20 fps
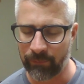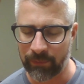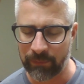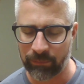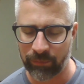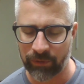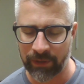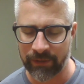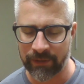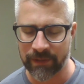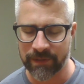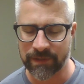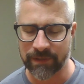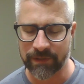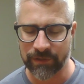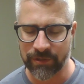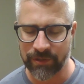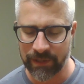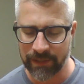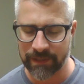We pray this
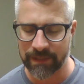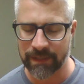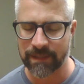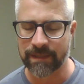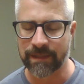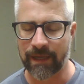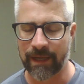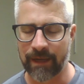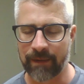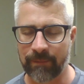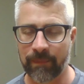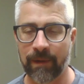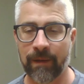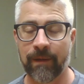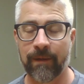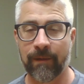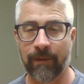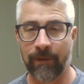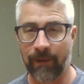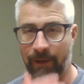in Jesus' name.
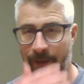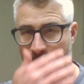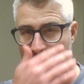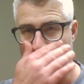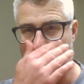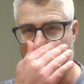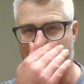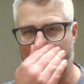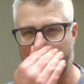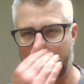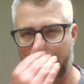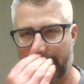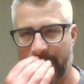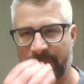Amen.